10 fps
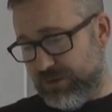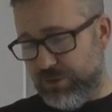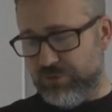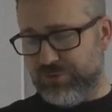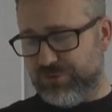
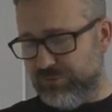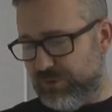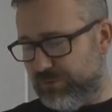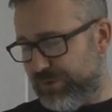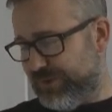No
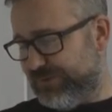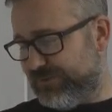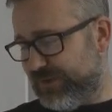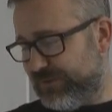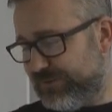sooner were they
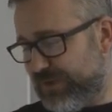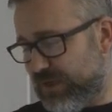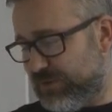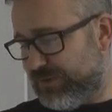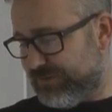settled
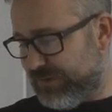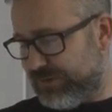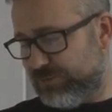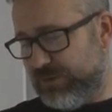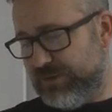down and set
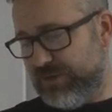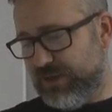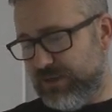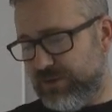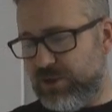to eat
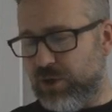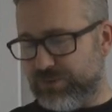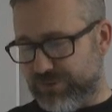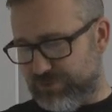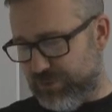than
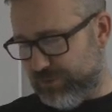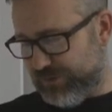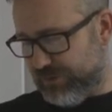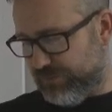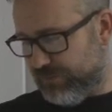Otter popped
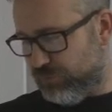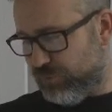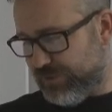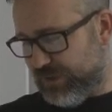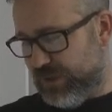out of the
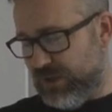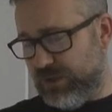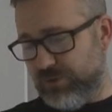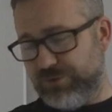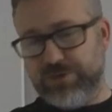water
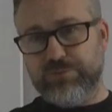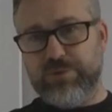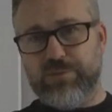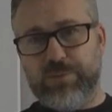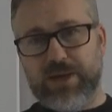and onto the
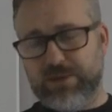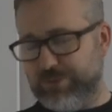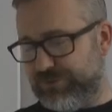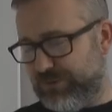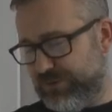riverbank
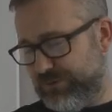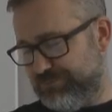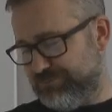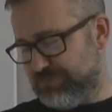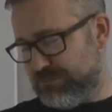beside them.